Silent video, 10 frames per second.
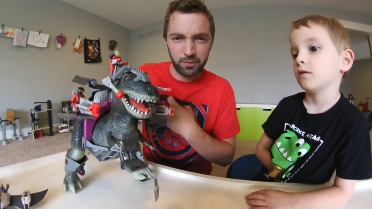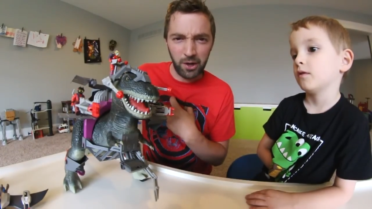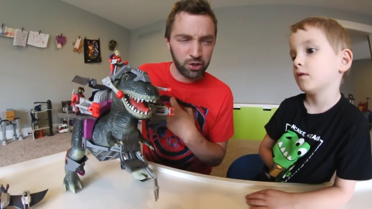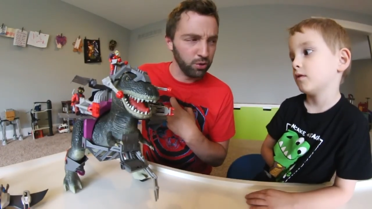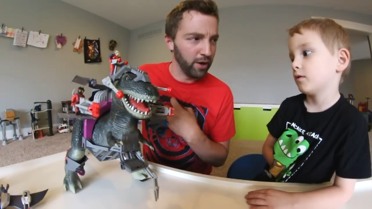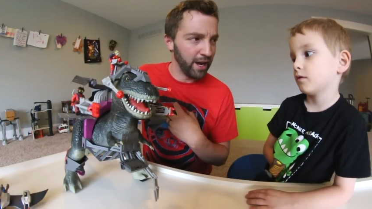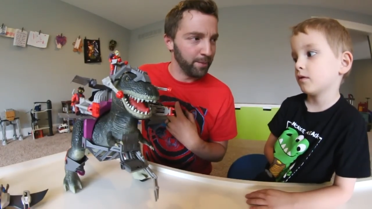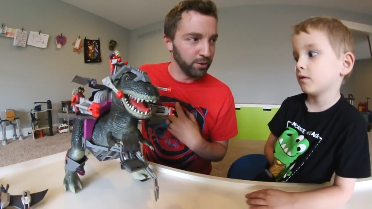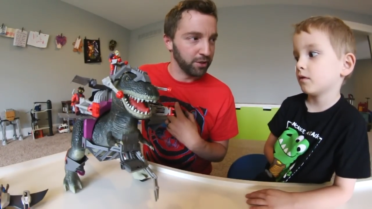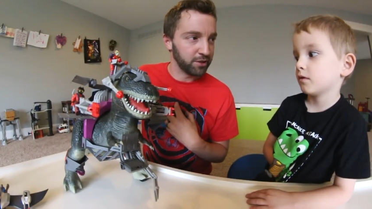Speaker 1: special
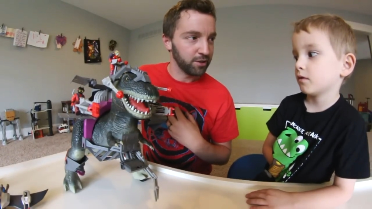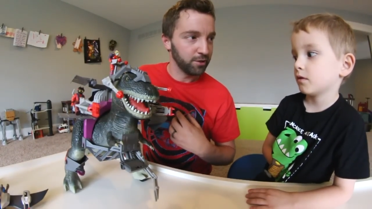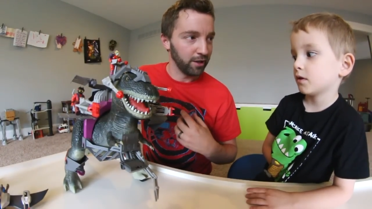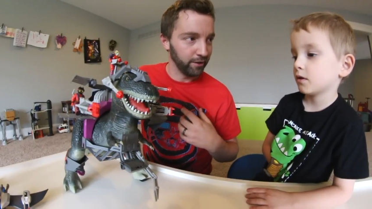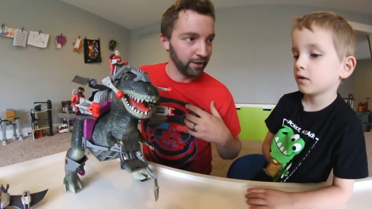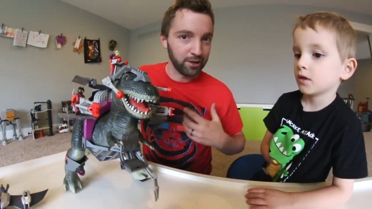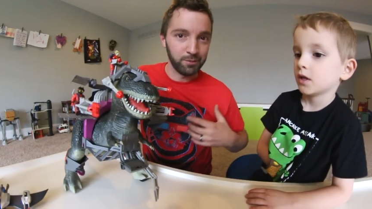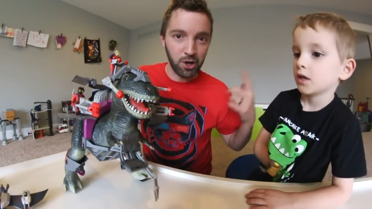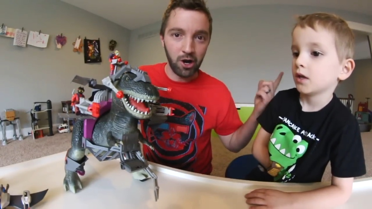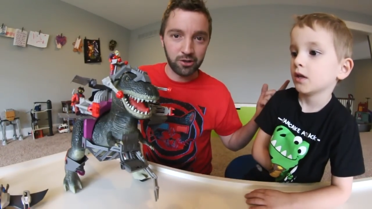amulets that let them
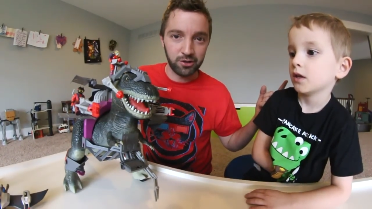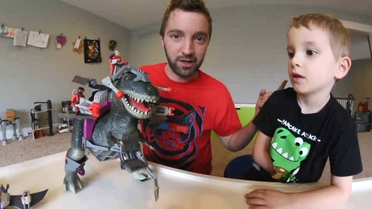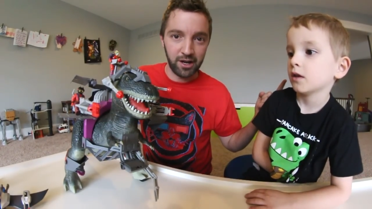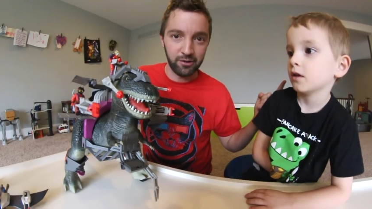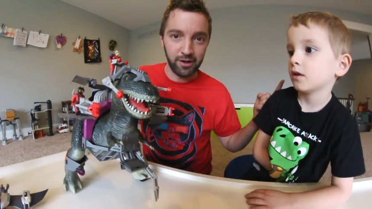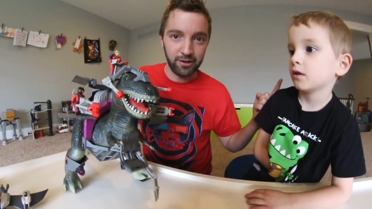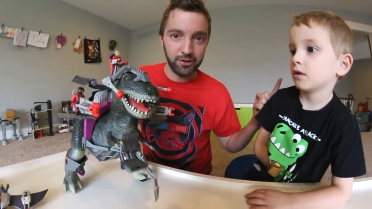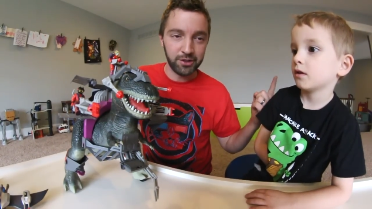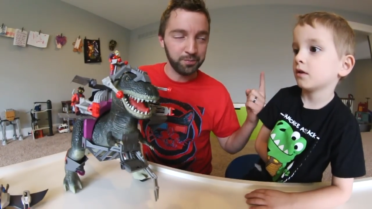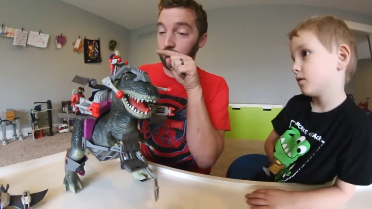talk to the Dino Riders.